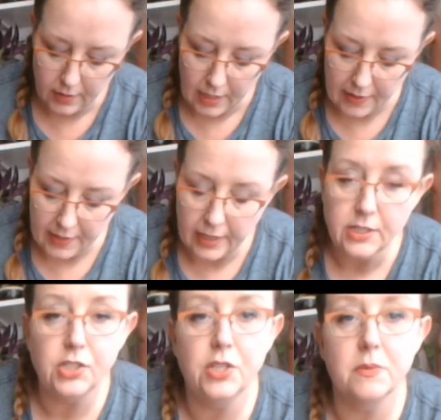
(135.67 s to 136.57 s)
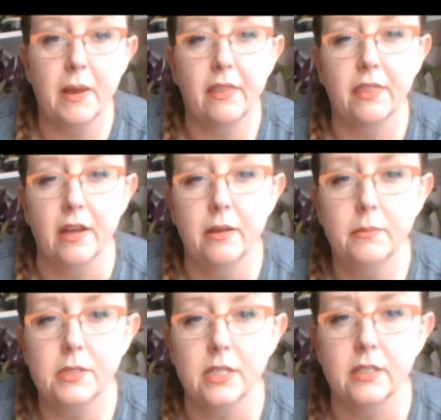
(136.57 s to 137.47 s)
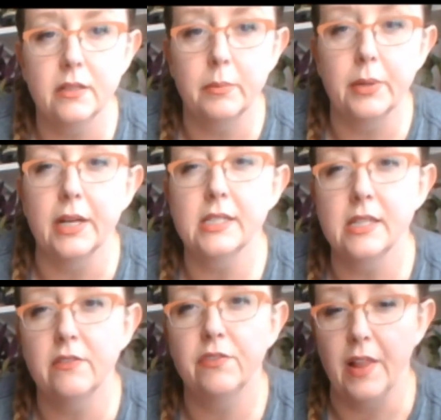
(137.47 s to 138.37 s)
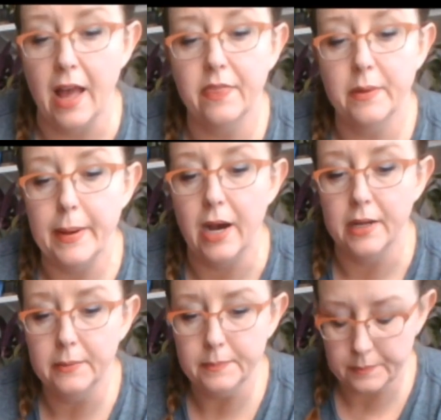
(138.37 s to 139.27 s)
Then I just use my thumb to compress and flatten the bottom.